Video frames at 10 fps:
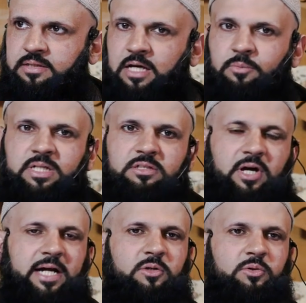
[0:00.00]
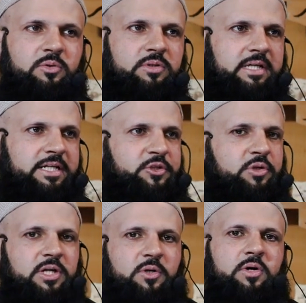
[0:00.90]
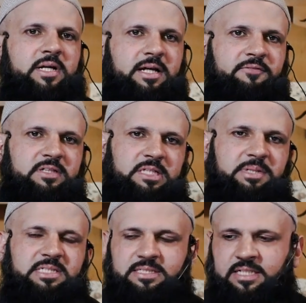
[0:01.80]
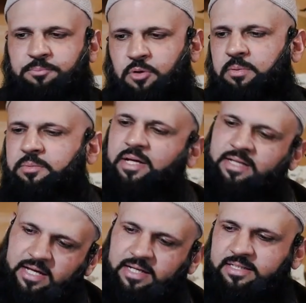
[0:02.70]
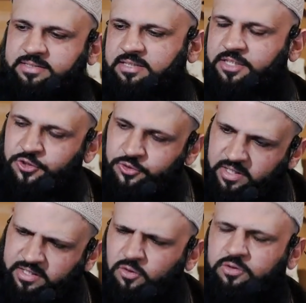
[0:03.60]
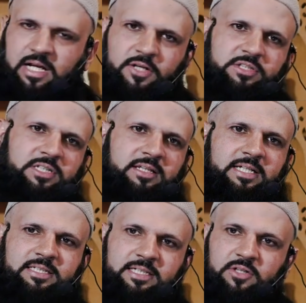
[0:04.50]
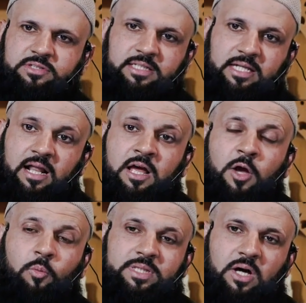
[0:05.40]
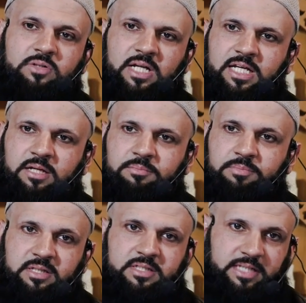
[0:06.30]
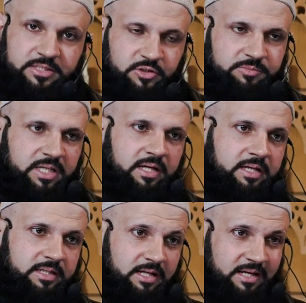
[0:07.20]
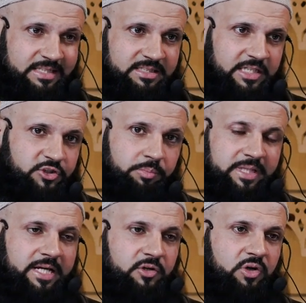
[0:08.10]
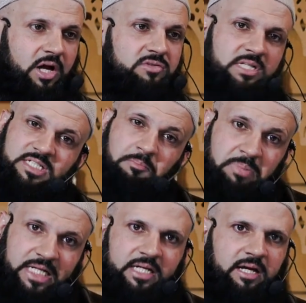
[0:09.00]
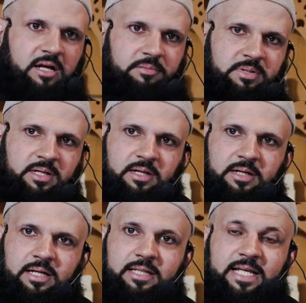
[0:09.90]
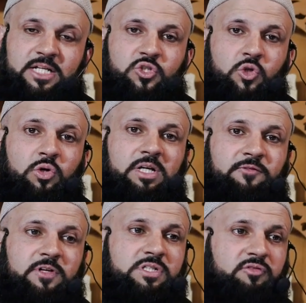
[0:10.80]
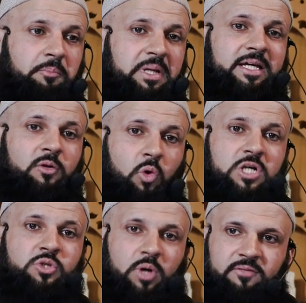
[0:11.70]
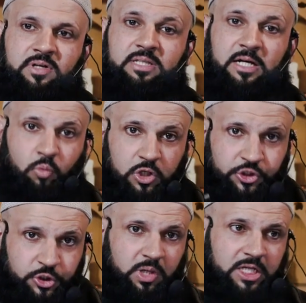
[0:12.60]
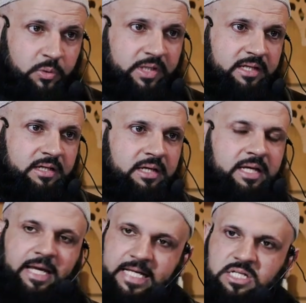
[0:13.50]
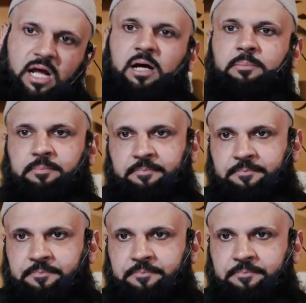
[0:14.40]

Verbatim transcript: that we try to you know, sugarcoat and if somebody's asking a problem you're like yeah yeah this is an issue and you know tell your son this and tell your son that without telling him brothers excuse me the risk that you're bringing into your house that's completely haram there is no difference of opinion whatsoever that what you are doing it's haram